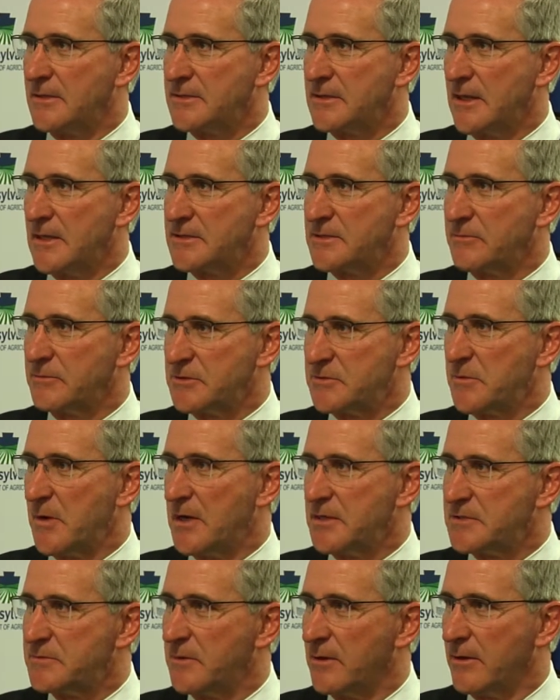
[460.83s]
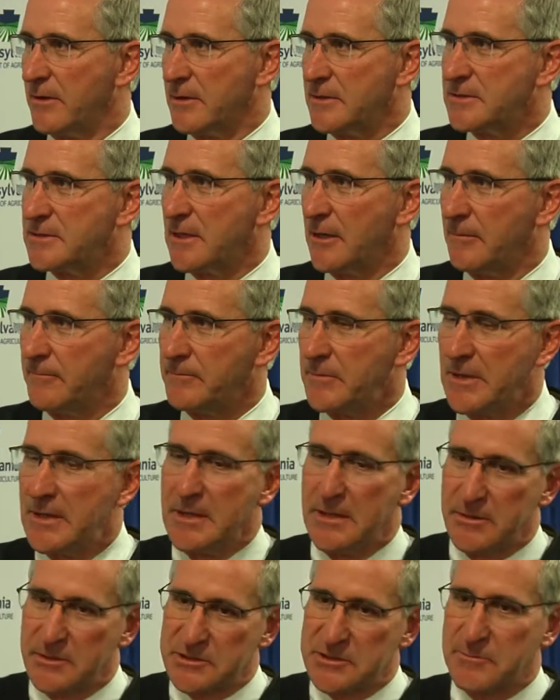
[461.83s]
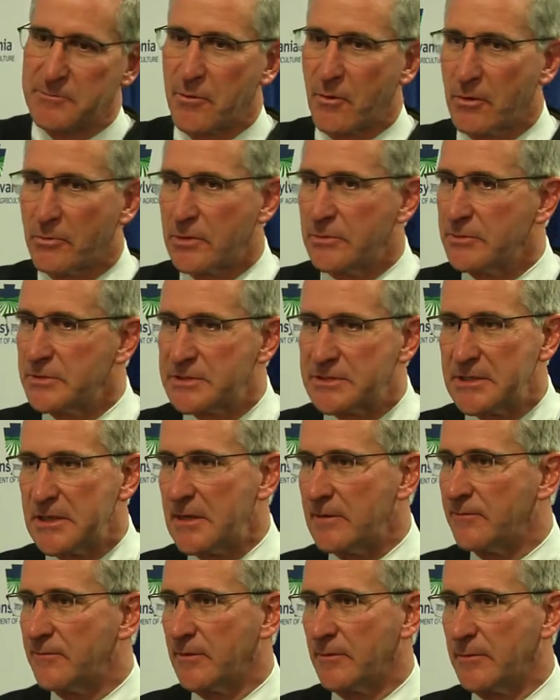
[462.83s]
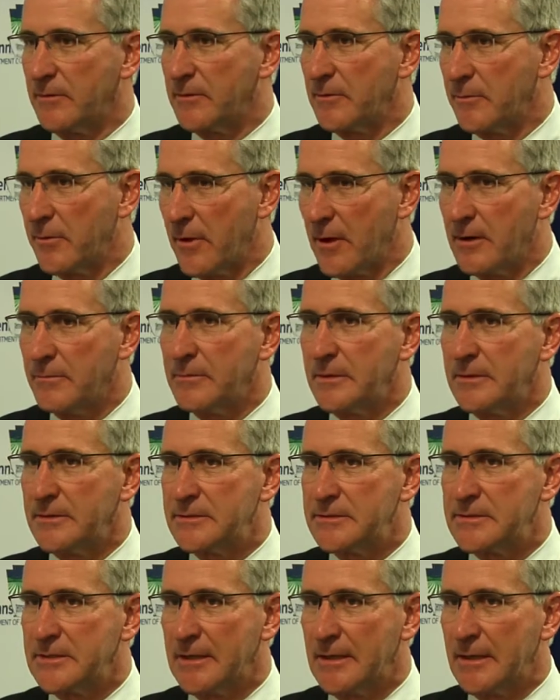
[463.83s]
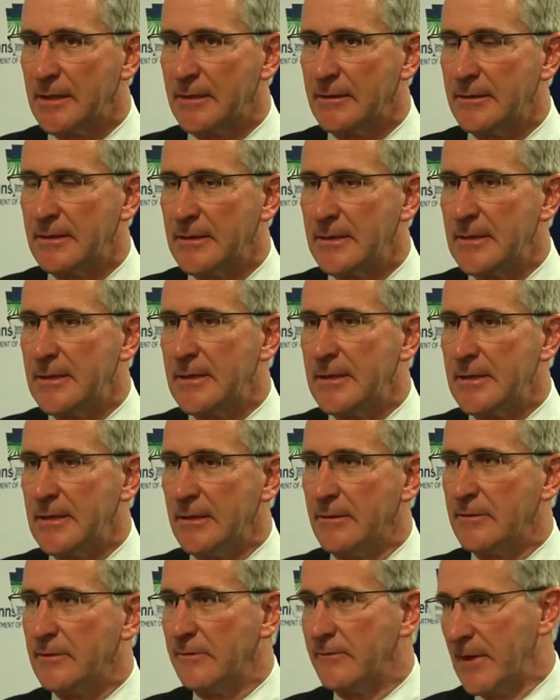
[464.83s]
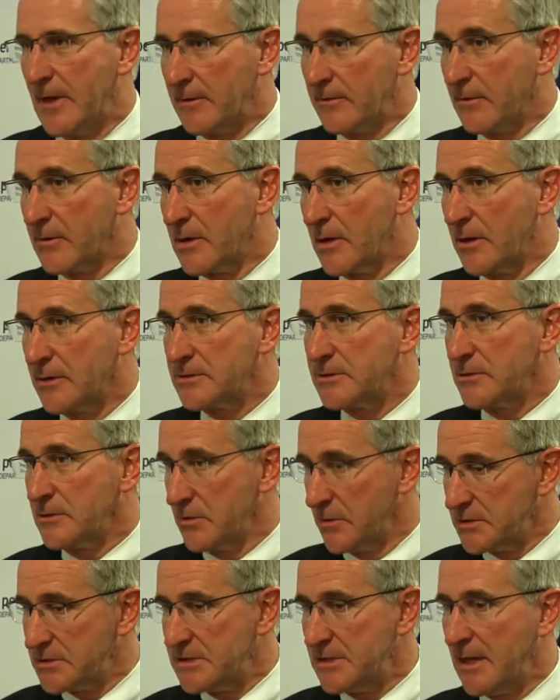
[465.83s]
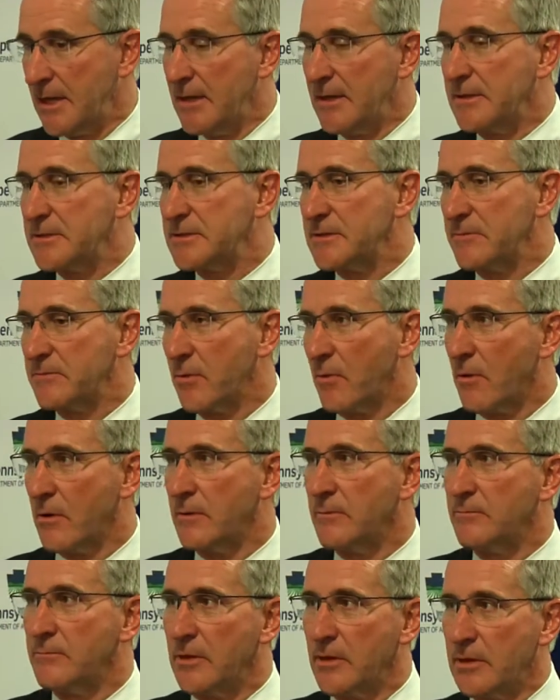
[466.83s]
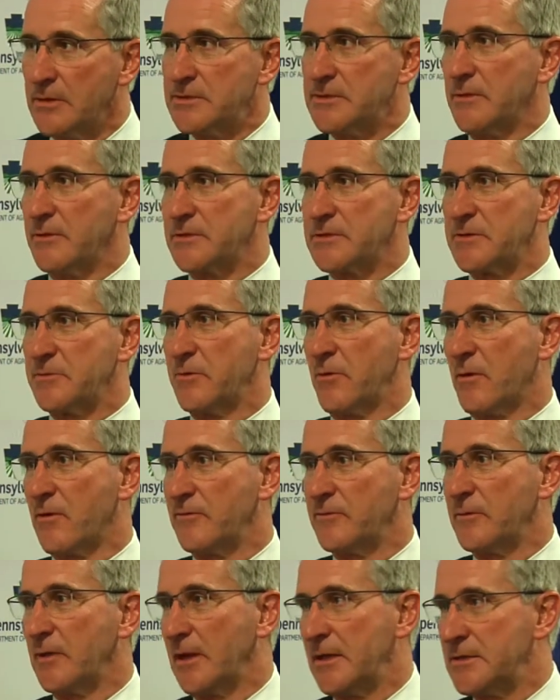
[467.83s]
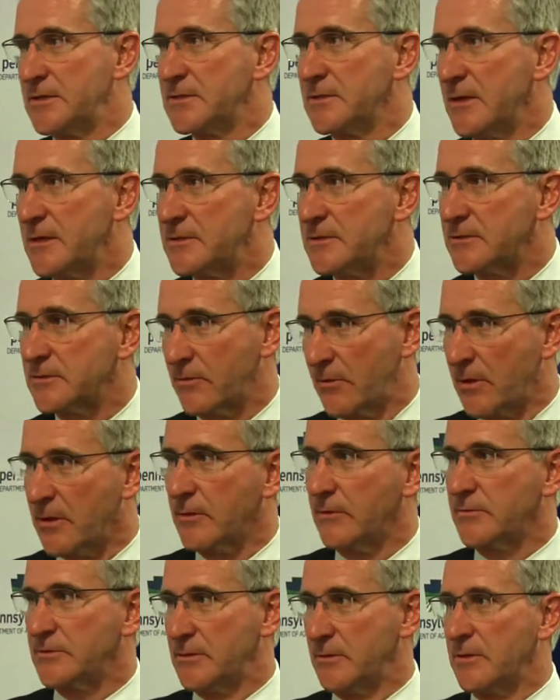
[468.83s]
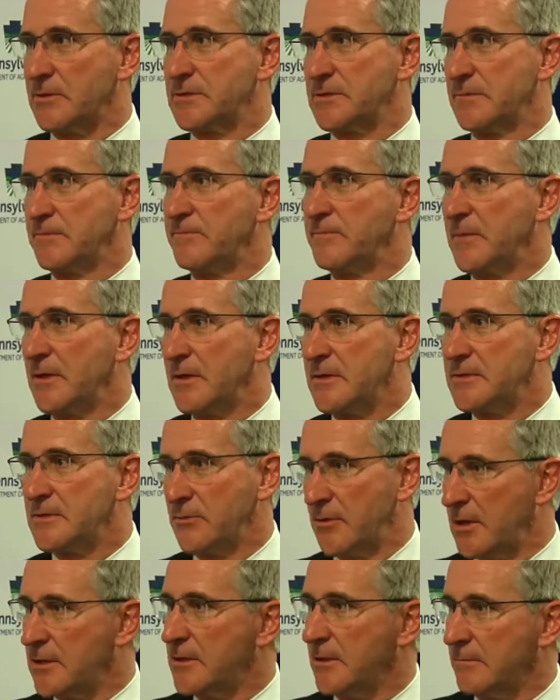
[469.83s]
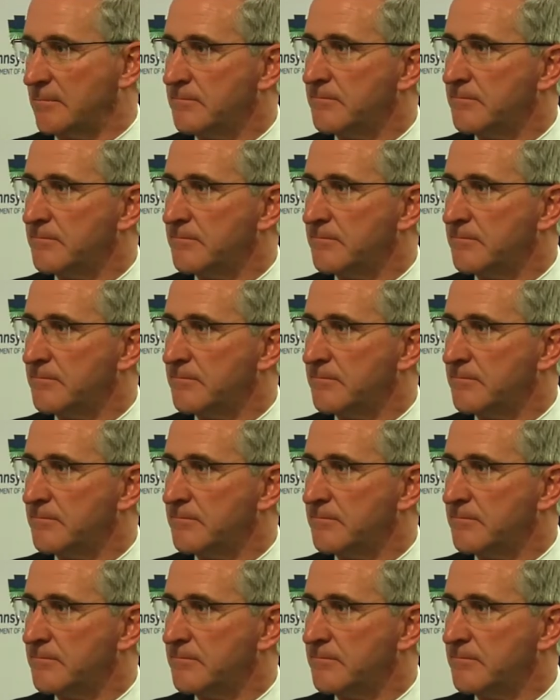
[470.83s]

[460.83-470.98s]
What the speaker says: as a responsibility. So the support we receive from the Department of Agriculture, USDA is important, but also the support from the legislature is critical to us. So thank you.